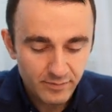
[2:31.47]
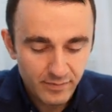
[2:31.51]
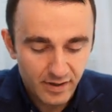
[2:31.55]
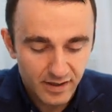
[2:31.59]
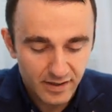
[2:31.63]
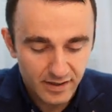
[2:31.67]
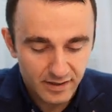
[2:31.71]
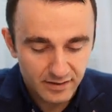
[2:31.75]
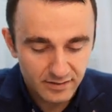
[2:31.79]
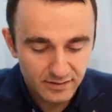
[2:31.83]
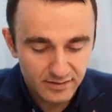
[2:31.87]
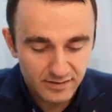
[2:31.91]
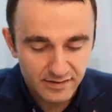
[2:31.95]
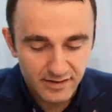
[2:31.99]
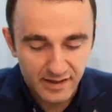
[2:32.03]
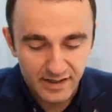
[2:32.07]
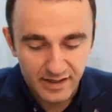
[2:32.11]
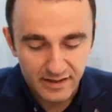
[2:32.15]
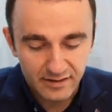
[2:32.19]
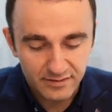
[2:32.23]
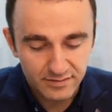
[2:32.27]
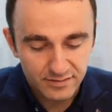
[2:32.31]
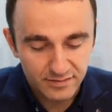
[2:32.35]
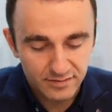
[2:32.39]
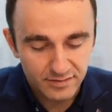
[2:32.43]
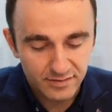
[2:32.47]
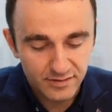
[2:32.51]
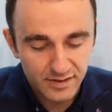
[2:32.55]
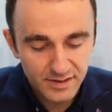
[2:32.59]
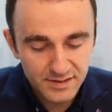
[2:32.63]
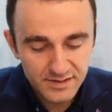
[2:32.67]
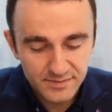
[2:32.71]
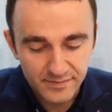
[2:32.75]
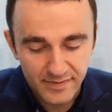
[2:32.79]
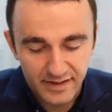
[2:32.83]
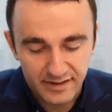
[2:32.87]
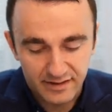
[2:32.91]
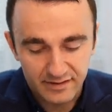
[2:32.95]
mind that
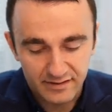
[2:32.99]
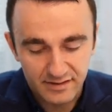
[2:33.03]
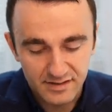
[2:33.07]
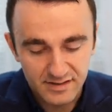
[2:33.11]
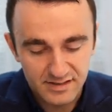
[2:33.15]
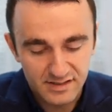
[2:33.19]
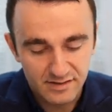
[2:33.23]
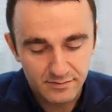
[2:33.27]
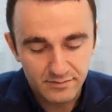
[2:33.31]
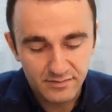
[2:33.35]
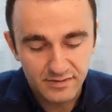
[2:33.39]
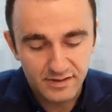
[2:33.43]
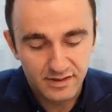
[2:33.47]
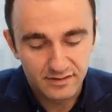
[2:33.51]
this mechanism,